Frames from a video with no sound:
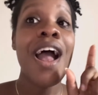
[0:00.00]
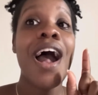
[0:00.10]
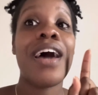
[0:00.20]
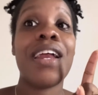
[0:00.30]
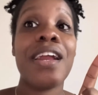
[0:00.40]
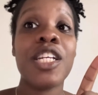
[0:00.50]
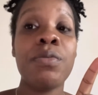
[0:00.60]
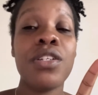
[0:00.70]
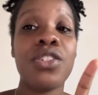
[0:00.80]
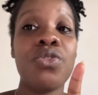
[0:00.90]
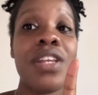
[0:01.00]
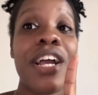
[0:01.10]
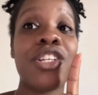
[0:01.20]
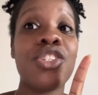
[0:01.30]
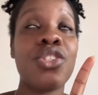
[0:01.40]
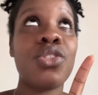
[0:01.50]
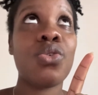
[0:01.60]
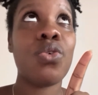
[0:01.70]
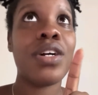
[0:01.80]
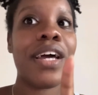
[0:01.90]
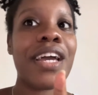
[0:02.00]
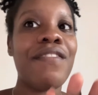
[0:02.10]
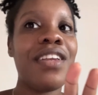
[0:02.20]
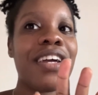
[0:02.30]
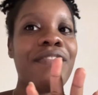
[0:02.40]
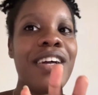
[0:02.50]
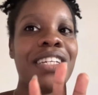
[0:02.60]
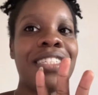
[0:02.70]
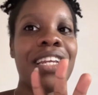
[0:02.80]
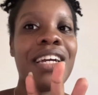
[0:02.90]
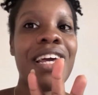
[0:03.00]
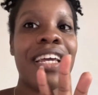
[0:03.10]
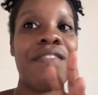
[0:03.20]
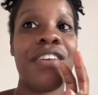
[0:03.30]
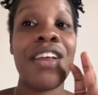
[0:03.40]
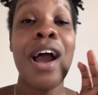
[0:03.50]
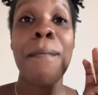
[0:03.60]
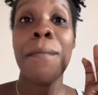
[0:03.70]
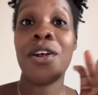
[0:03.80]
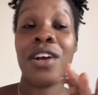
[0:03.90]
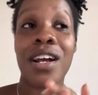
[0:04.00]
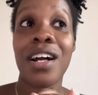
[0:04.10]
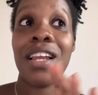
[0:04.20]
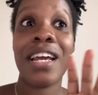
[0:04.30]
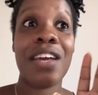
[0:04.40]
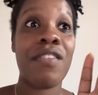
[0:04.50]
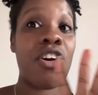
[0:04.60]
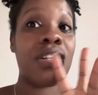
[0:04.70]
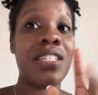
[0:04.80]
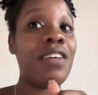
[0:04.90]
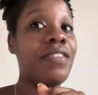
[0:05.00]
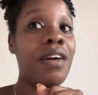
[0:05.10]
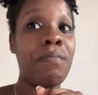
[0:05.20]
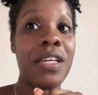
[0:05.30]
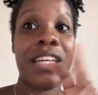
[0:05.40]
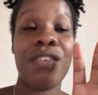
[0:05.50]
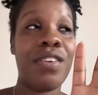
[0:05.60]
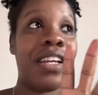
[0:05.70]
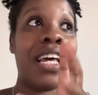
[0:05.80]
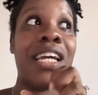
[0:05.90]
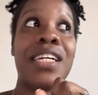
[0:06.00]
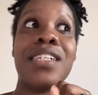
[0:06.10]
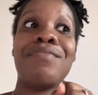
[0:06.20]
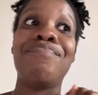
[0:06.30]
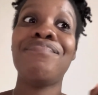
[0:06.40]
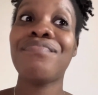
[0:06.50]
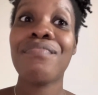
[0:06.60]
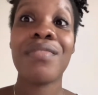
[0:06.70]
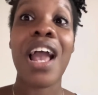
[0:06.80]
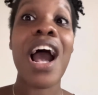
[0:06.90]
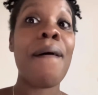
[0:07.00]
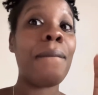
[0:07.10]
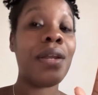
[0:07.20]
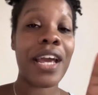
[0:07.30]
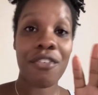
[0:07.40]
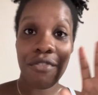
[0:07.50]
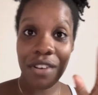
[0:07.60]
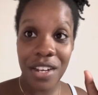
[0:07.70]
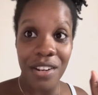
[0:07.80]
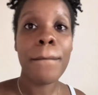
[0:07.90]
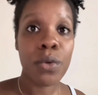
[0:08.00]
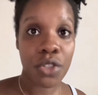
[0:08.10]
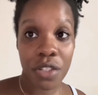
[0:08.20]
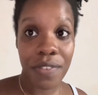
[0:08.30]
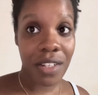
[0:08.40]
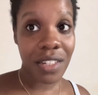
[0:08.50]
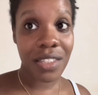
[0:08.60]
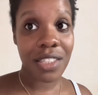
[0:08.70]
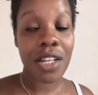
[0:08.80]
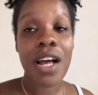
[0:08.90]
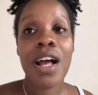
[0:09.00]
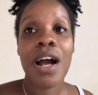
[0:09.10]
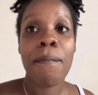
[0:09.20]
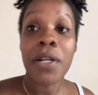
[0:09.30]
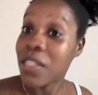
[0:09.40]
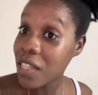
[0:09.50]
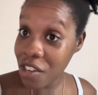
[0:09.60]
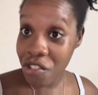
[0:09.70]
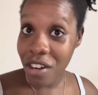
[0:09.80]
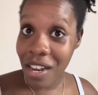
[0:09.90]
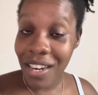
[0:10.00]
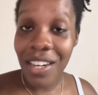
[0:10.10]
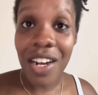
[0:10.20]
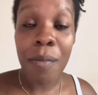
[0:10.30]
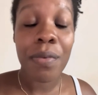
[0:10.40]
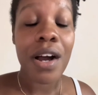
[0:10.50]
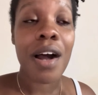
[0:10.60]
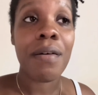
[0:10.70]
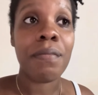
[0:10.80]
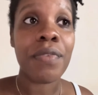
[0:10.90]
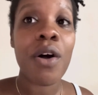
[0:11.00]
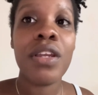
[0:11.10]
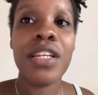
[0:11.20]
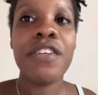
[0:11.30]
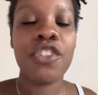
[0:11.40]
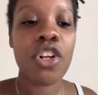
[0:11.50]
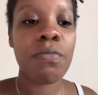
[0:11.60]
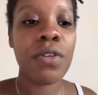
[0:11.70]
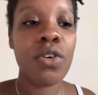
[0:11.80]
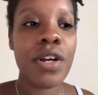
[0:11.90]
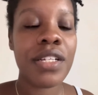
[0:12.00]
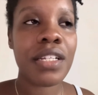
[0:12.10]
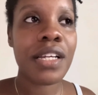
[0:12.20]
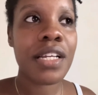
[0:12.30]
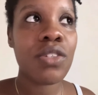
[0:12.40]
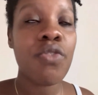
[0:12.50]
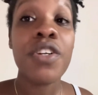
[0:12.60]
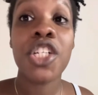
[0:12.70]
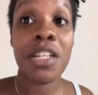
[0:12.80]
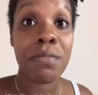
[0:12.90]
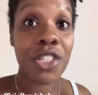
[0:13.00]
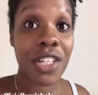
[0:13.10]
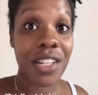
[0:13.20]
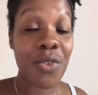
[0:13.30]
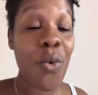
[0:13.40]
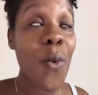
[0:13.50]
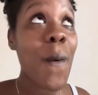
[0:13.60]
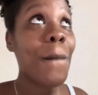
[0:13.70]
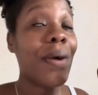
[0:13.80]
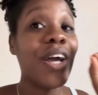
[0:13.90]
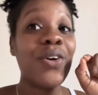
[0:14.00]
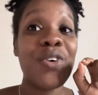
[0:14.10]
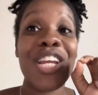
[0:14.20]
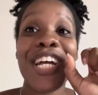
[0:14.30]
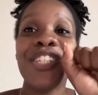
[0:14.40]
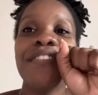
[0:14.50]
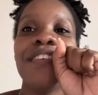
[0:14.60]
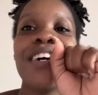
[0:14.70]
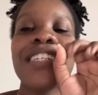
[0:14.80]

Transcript: And the next person who like so good, like if you're looking for aesthetic, like giving America, like giving Octavia B, giving like real bougie vlogs. But still in Trinidad, look up our link down below. I think it's officially Michelle. Oh my god, like she vlogs.